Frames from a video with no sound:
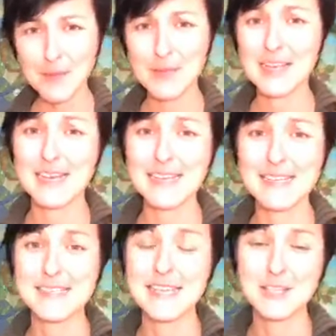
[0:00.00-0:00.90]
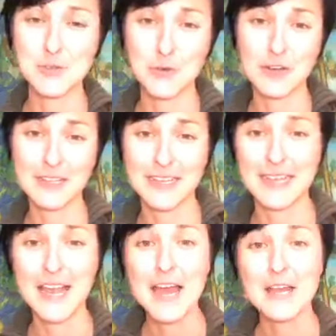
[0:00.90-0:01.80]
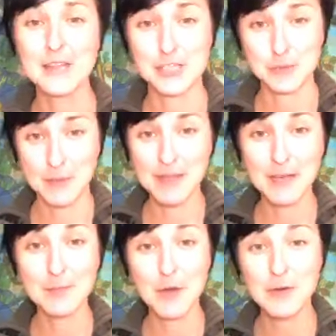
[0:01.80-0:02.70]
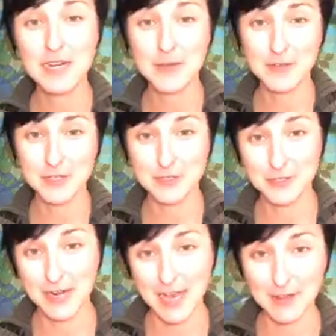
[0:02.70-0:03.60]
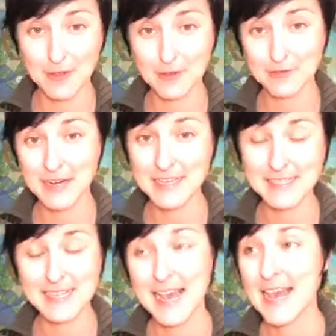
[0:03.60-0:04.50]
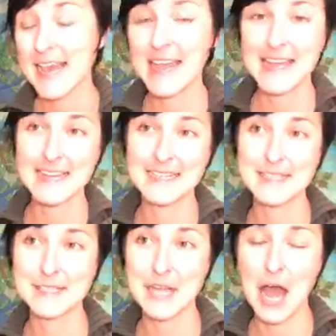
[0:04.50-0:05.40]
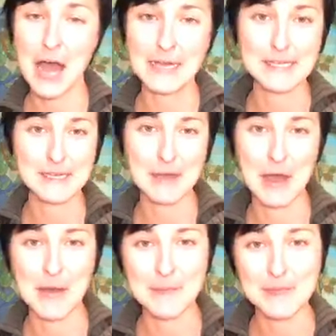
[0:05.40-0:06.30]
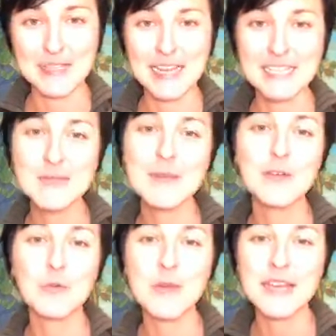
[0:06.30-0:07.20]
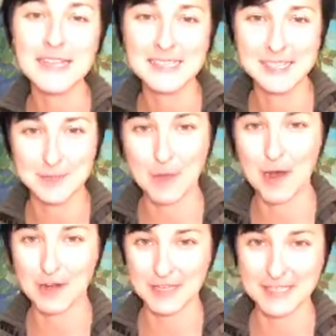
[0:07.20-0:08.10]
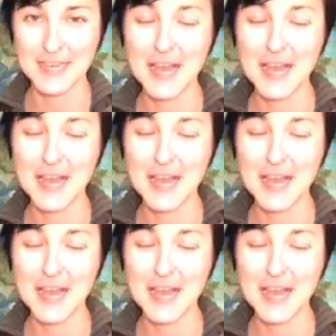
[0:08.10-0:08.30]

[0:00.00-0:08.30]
Because historically, the swimming component of a triathlon race tends to be the weakest part.